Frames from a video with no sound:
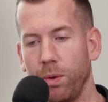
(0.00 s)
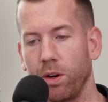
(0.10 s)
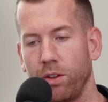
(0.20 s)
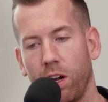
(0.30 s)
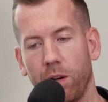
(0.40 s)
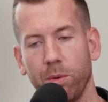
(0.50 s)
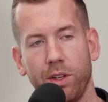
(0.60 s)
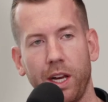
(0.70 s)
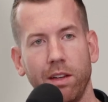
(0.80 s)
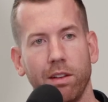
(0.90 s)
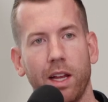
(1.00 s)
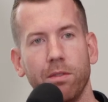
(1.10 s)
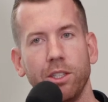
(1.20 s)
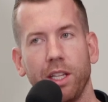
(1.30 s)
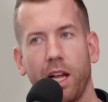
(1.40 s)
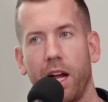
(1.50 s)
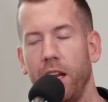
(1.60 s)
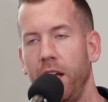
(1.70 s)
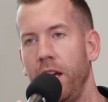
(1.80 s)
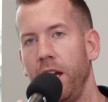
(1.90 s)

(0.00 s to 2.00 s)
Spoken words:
we want to talk about today is leveraging that.